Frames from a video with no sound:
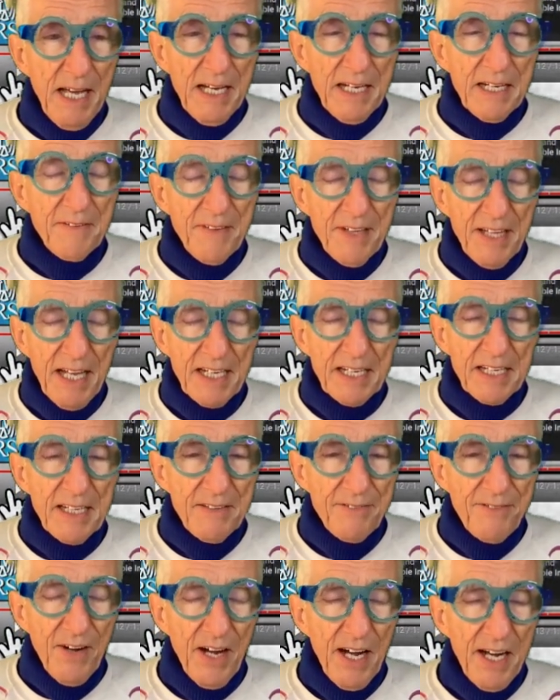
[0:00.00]
And even that
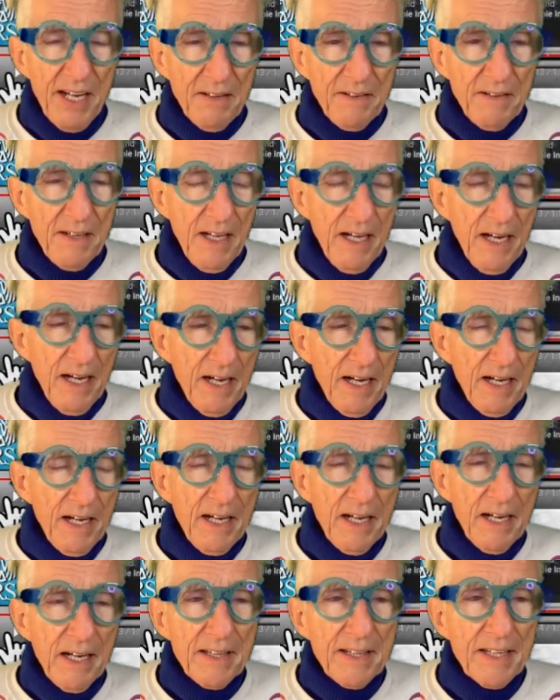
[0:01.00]
e file, uh,
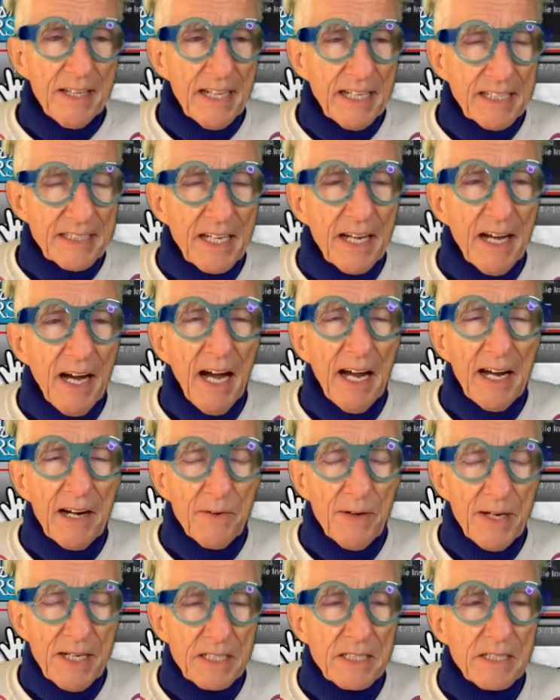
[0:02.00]
I think that's an
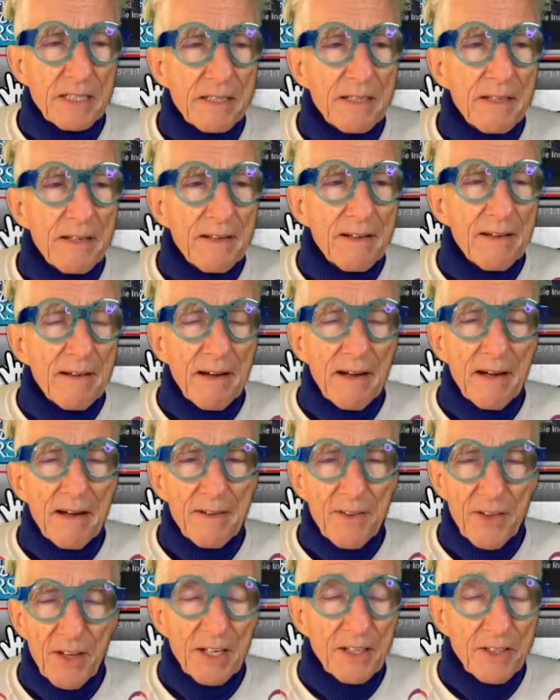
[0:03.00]
IRS
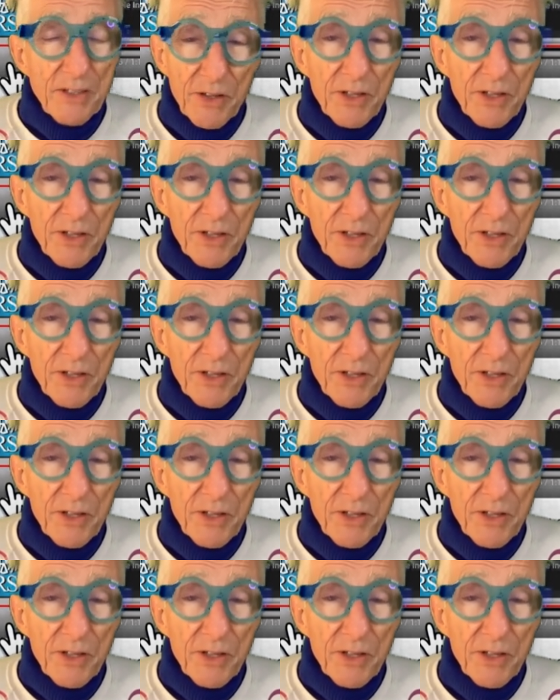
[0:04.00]
uh, thing.